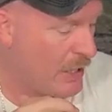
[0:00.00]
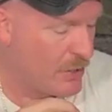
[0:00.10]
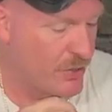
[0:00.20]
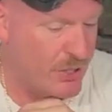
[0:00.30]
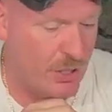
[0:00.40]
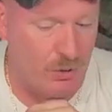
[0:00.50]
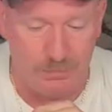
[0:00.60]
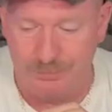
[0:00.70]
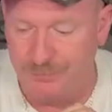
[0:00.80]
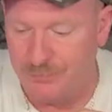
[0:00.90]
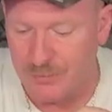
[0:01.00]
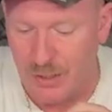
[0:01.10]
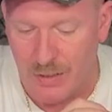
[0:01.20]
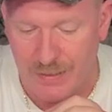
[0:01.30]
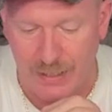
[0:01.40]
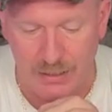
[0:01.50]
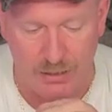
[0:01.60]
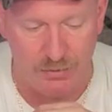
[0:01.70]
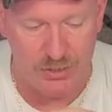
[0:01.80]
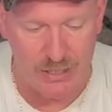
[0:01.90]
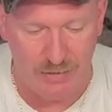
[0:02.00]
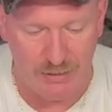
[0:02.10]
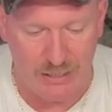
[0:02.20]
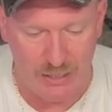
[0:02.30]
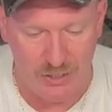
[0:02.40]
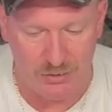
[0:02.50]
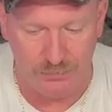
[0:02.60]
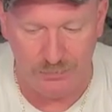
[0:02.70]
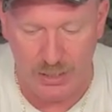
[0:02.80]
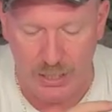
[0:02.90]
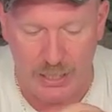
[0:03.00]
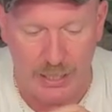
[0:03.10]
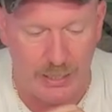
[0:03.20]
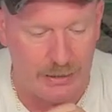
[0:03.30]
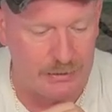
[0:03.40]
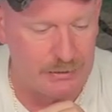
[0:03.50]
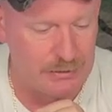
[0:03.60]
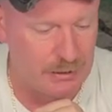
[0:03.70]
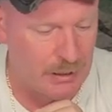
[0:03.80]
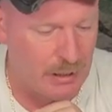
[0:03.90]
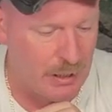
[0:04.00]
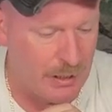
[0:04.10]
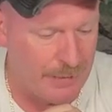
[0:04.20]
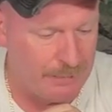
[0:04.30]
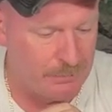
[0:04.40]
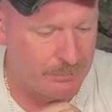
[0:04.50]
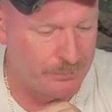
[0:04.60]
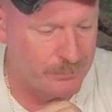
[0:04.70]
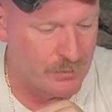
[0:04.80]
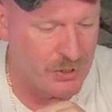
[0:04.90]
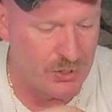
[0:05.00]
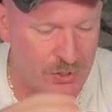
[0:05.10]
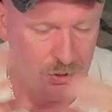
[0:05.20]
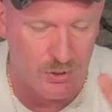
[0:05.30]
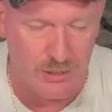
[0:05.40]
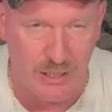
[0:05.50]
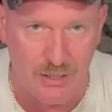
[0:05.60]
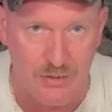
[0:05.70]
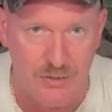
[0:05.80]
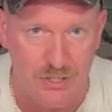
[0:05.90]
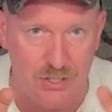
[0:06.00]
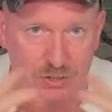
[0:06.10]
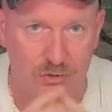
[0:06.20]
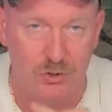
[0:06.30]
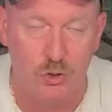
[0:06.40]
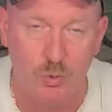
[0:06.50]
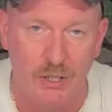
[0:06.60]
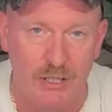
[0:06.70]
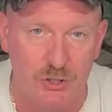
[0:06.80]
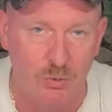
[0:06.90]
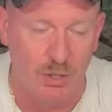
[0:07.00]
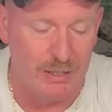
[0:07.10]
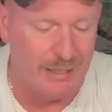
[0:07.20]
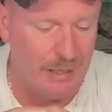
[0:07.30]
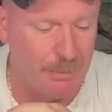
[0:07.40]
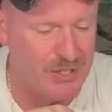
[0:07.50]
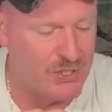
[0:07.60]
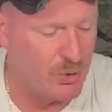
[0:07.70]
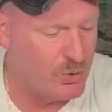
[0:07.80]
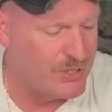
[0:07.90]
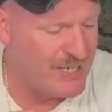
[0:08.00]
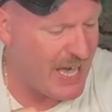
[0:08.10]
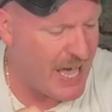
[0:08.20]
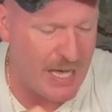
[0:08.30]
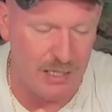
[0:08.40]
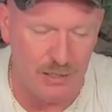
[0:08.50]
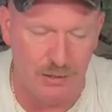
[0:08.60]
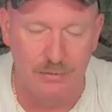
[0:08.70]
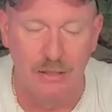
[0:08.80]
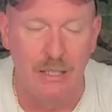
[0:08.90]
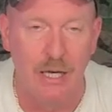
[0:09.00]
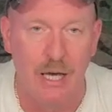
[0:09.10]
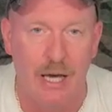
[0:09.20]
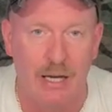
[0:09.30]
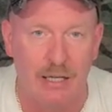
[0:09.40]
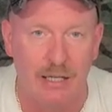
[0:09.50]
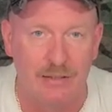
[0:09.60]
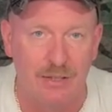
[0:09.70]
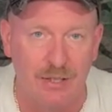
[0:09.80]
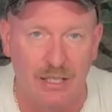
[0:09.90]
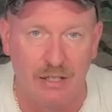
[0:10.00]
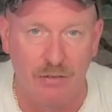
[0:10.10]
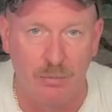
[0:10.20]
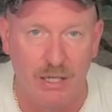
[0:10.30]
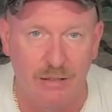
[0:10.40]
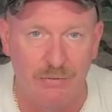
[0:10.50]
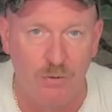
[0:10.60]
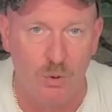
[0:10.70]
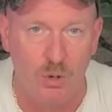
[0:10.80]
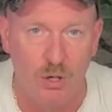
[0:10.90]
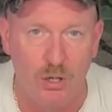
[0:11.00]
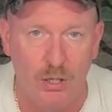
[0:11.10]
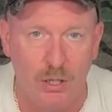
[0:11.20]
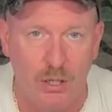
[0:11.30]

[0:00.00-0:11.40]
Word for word: So that covers navigation, and this is Hurricane Season 2020, Episode 10, and I'd like to thank everybody for